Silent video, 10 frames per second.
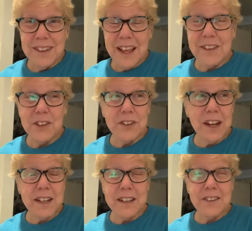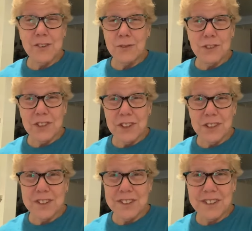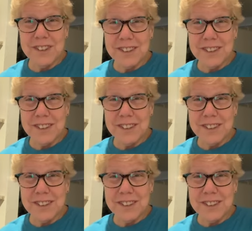And they're not easy returns,